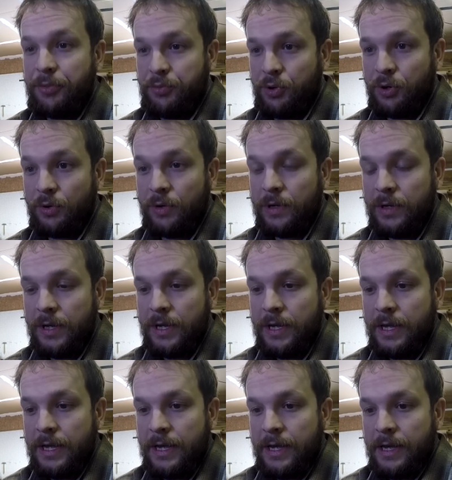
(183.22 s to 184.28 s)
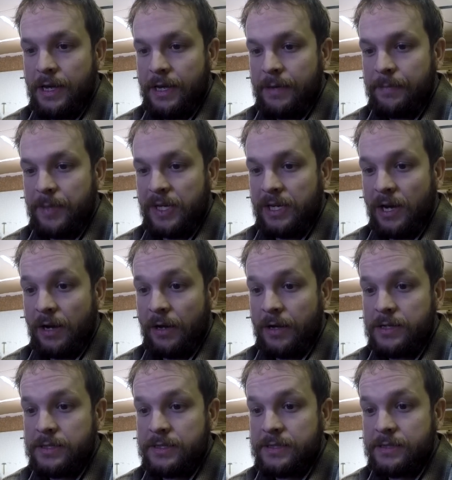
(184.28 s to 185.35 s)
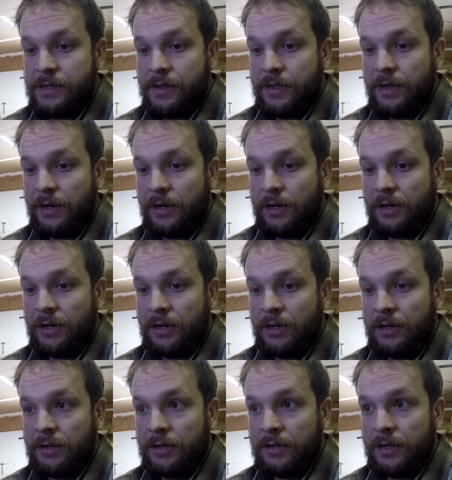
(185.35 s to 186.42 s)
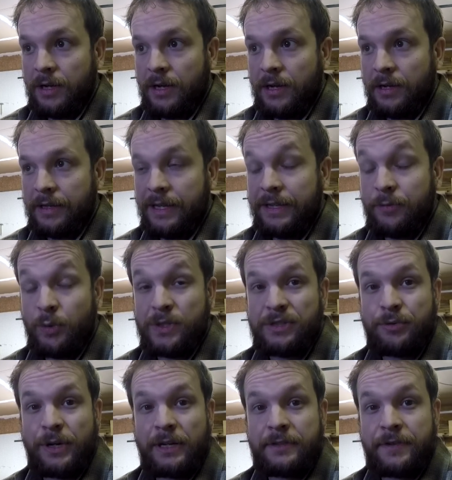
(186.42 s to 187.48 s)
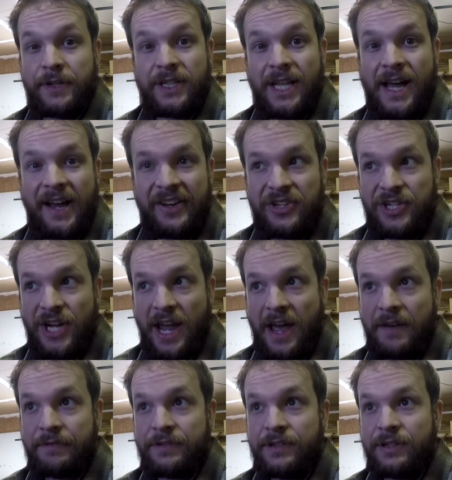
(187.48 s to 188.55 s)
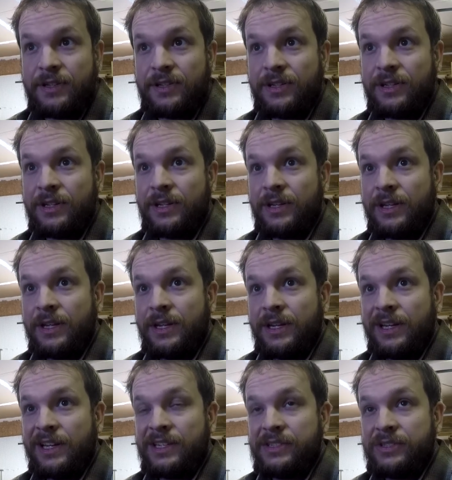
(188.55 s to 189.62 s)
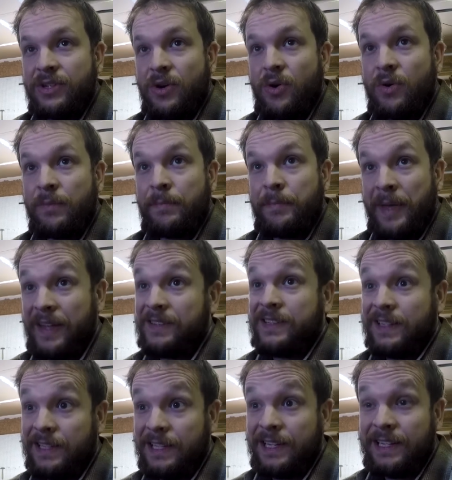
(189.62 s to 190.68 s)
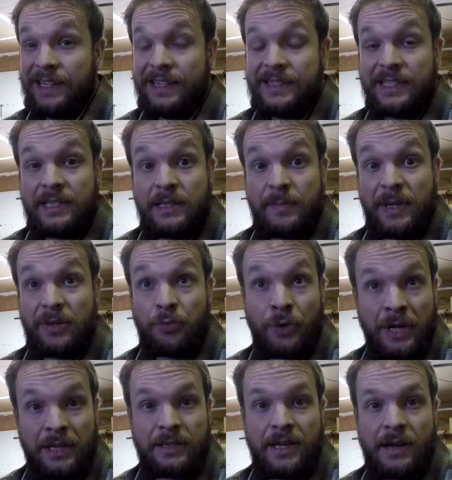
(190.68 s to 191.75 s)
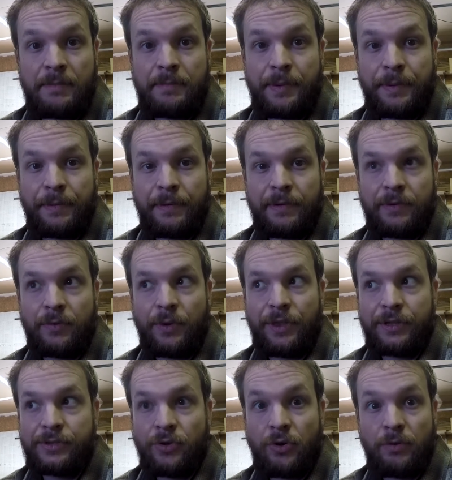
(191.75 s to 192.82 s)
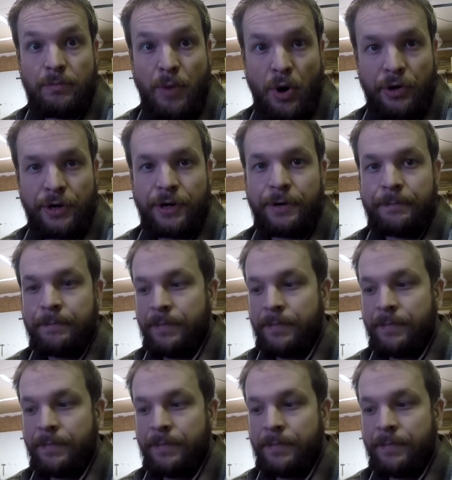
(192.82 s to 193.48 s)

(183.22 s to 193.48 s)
through, because it was rigged for a line shaft. So basically it needs to be rigged up with its own motor.